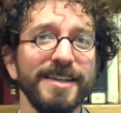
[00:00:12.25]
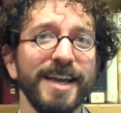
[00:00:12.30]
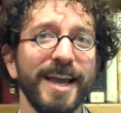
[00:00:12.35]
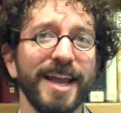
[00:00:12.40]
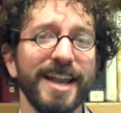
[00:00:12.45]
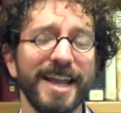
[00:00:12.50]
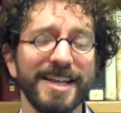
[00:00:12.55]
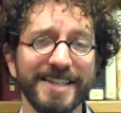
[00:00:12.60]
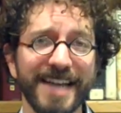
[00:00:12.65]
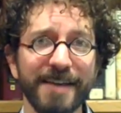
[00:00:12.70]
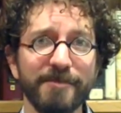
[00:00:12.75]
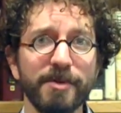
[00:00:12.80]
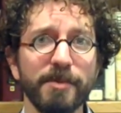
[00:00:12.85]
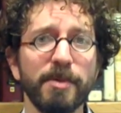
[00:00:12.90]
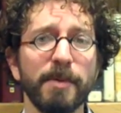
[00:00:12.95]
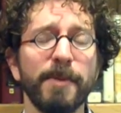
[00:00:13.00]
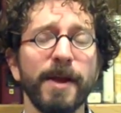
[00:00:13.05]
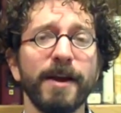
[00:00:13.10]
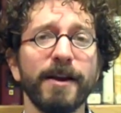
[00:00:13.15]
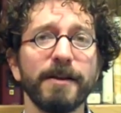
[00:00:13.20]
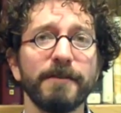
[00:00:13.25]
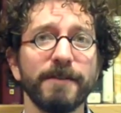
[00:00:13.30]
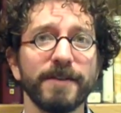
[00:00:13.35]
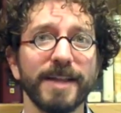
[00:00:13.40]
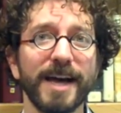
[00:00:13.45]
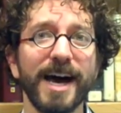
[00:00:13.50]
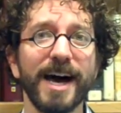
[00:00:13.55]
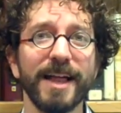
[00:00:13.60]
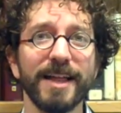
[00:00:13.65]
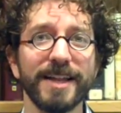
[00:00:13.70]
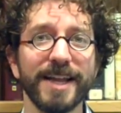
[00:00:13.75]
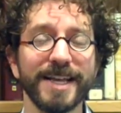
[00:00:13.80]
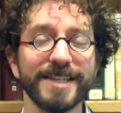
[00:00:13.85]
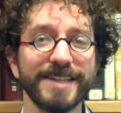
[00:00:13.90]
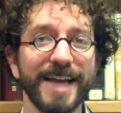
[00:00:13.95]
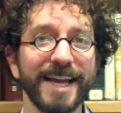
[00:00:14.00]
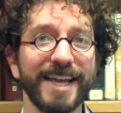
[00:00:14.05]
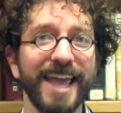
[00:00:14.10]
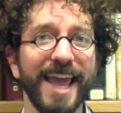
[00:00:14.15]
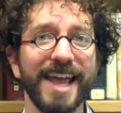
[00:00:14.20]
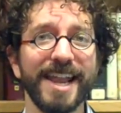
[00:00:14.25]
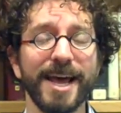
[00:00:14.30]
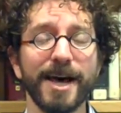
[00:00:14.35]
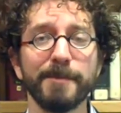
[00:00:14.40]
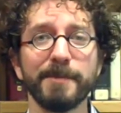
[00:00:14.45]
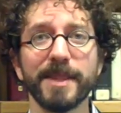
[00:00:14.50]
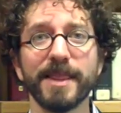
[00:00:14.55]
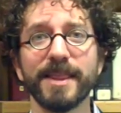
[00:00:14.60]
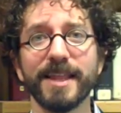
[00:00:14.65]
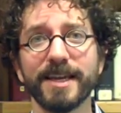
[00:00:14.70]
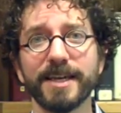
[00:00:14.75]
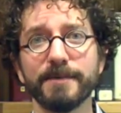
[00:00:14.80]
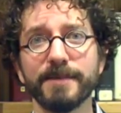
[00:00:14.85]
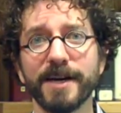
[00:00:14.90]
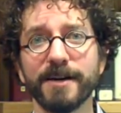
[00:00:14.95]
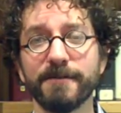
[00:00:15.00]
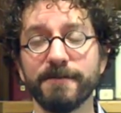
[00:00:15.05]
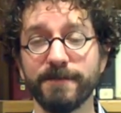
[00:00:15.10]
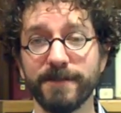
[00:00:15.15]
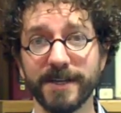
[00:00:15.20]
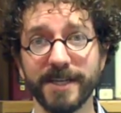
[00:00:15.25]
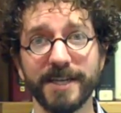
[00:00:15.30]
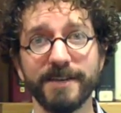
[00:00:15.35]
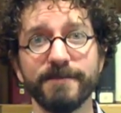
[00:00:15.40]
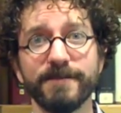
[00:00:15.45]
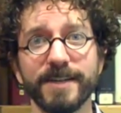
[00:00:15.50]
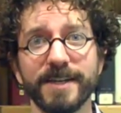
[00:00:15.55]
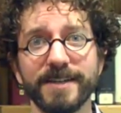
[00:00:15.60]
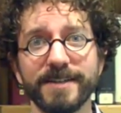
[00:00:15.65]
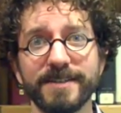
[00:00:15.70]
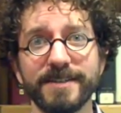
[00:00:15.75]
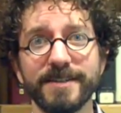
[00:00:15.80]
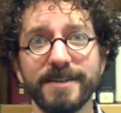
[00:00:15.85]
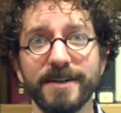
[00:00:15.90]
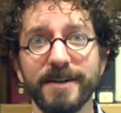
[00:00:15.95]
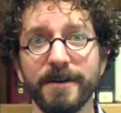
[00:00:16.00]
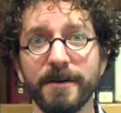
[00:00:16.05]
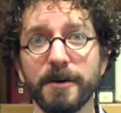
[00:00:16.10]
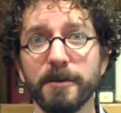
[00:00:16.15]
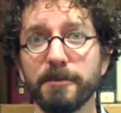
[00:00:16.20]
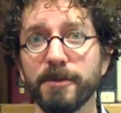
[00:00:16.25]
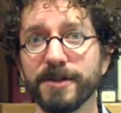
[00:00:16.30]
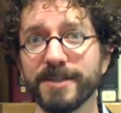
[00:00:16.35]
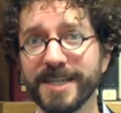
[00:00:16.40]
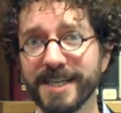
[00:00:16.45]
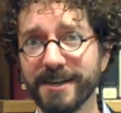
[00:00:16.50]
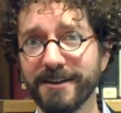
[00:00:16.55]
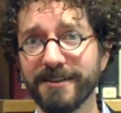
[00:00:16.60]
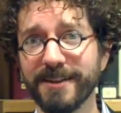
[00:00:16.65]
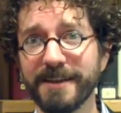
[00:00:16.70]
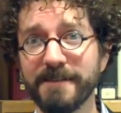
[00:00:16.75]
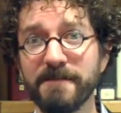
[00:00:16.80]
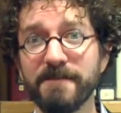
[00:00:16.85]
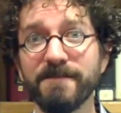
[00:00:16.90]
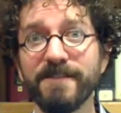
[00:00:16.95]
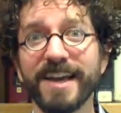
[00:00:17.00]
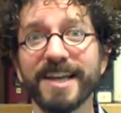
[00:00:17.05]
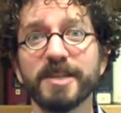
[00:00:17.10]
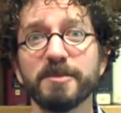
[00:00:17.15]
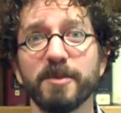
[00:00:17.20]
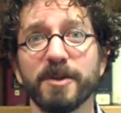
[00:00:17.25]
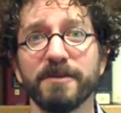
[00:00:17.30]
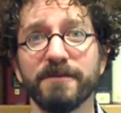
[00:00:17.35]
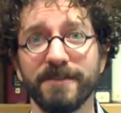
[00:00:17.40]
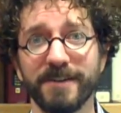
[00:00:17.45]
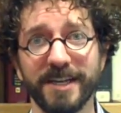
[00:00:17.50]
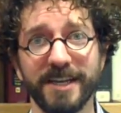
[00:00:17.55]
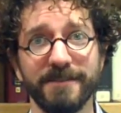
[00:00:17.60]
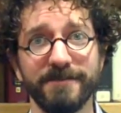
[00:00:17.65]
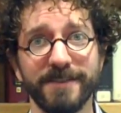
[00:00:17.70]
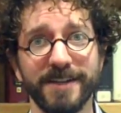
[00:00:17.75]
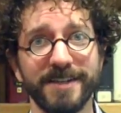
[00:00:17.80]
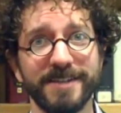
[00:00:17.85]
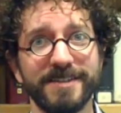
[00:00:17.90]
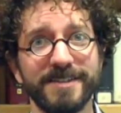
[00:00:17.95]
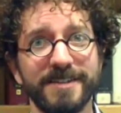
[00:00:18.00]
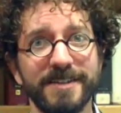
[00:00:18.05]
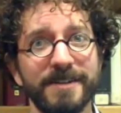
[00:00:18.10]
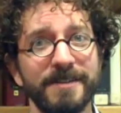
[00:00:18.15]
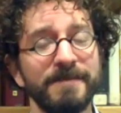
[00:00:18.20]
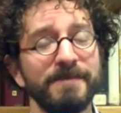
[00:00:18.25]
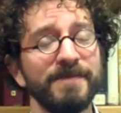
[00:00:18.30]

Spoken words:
And as I've been preparing for the holidays, I can't help but think about forgiveness, particularly Facebook forgiveness.